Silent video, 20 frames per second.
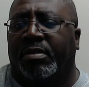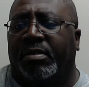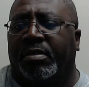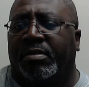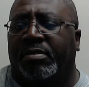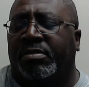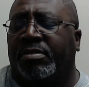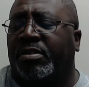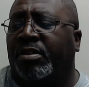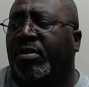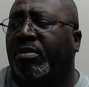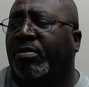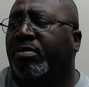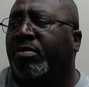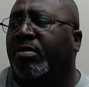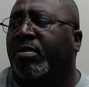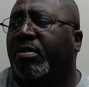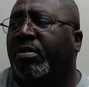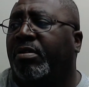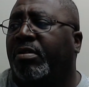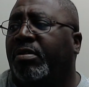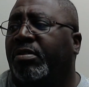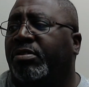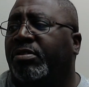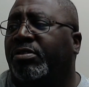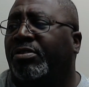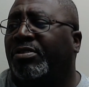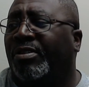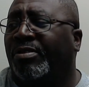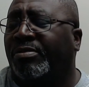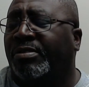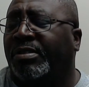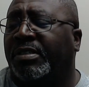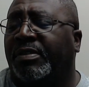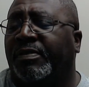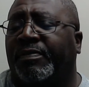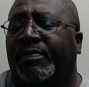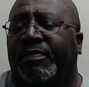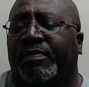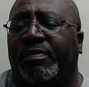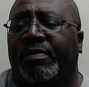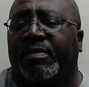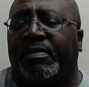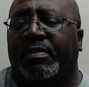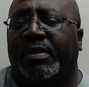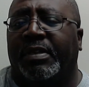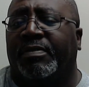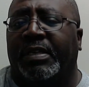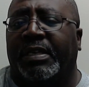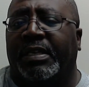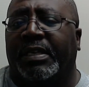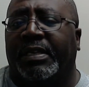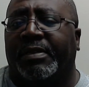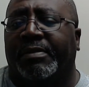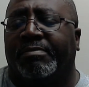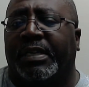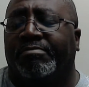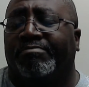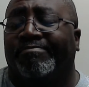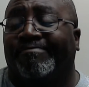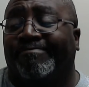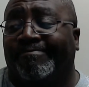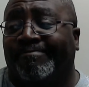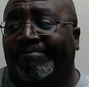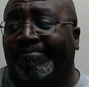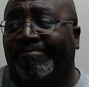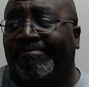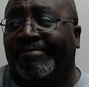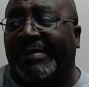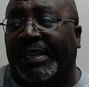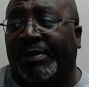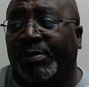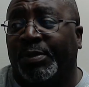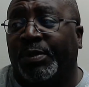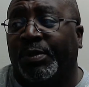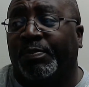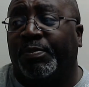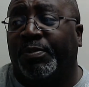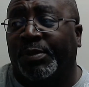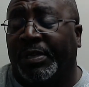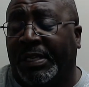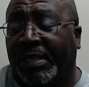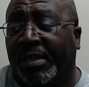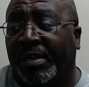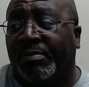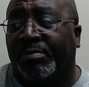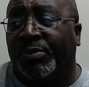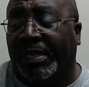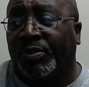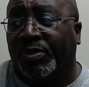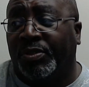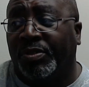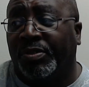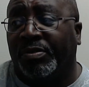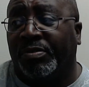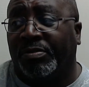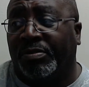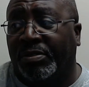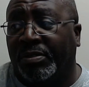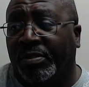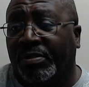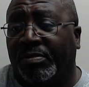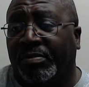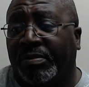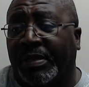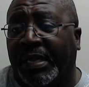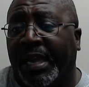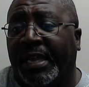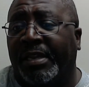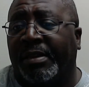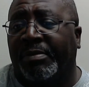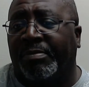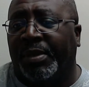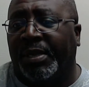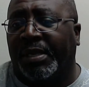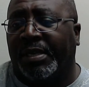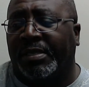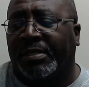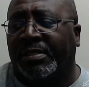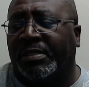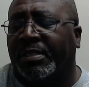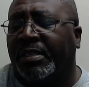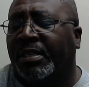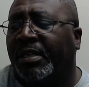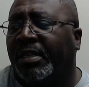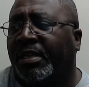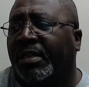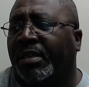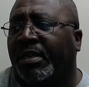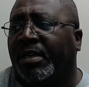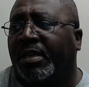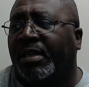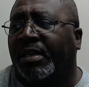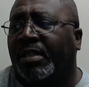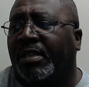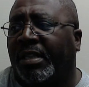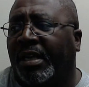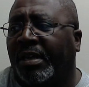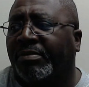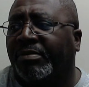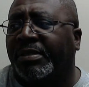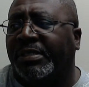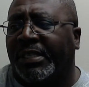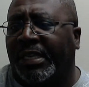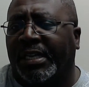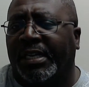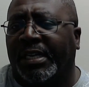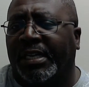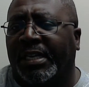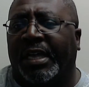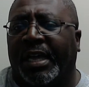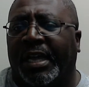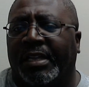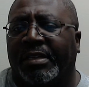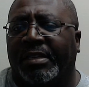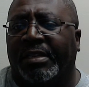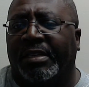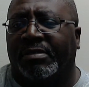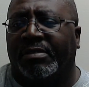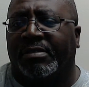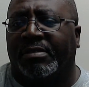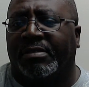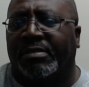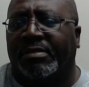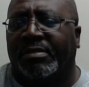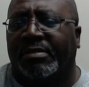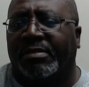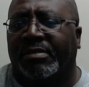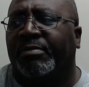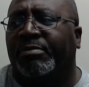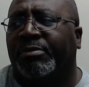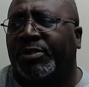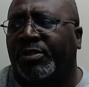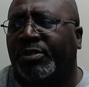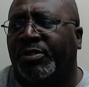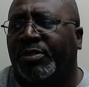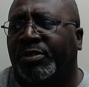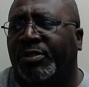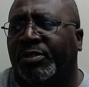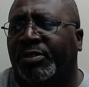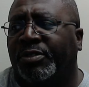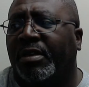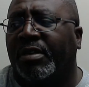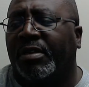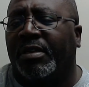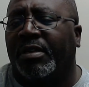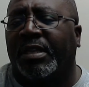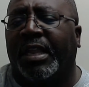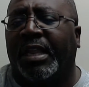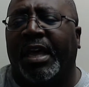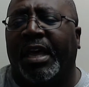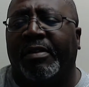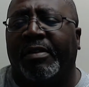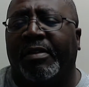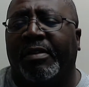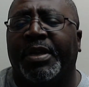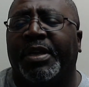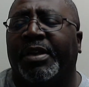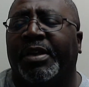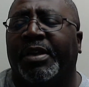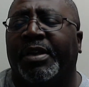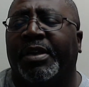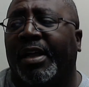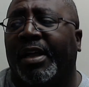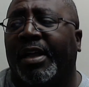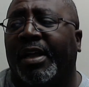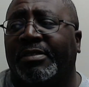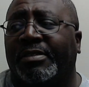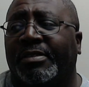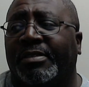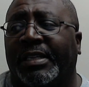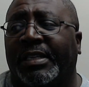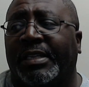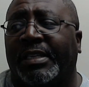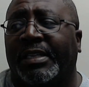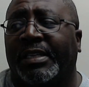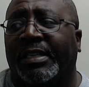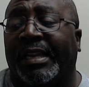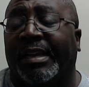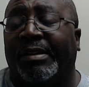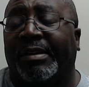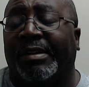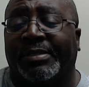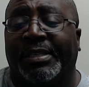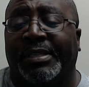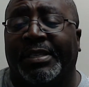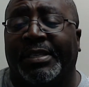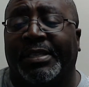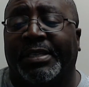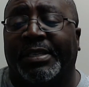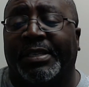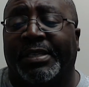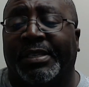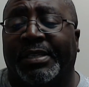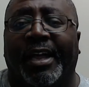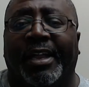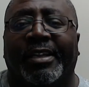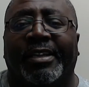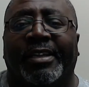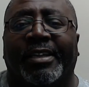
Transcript: So Joseph, mm, he was a pretty humble dude too. Had to be because that would take a lot. I'm sure a lot of men are out there saying, yeah, that would take a lot.